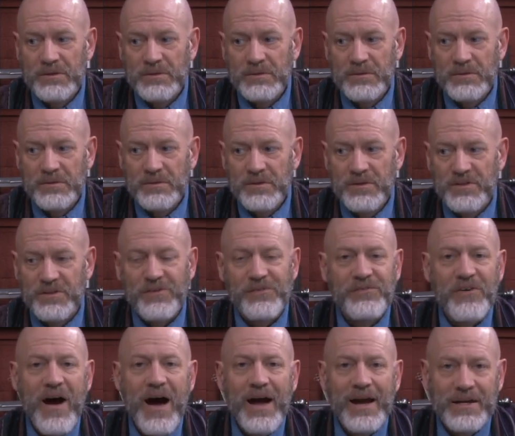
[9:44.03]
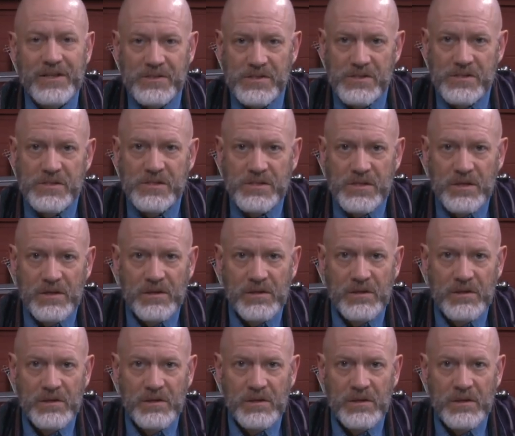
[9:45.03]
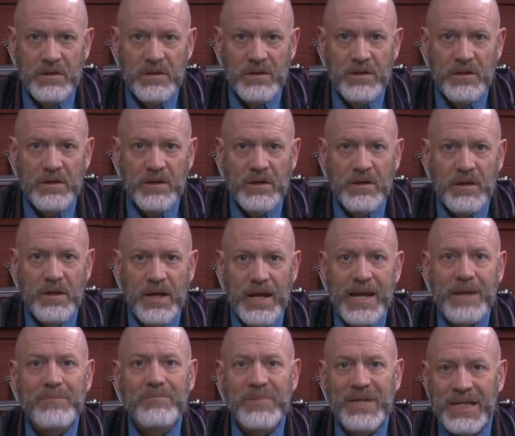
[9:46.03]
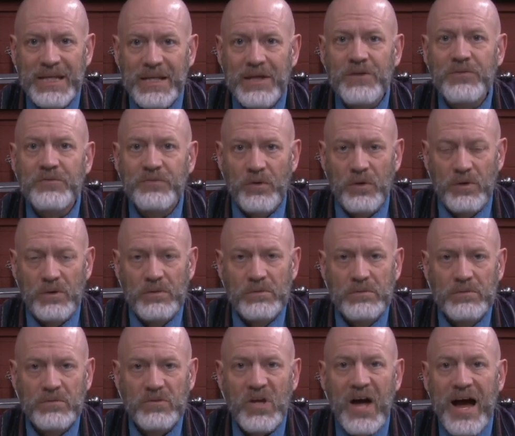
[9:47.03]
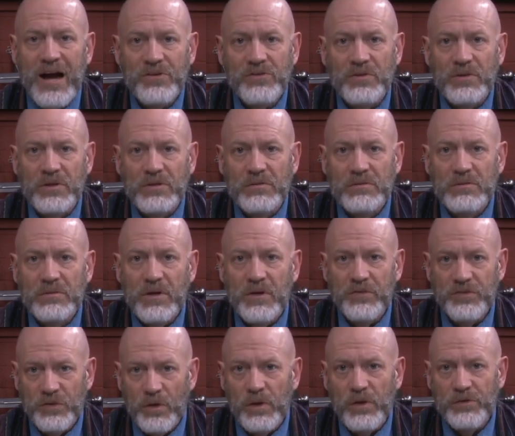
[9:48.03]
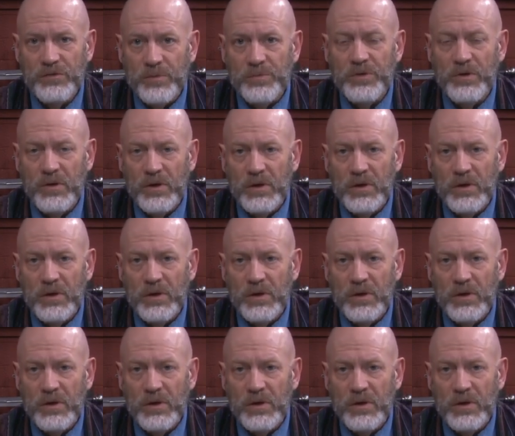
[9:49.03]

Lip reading: defines a meaningful doctrine of sola scriptura.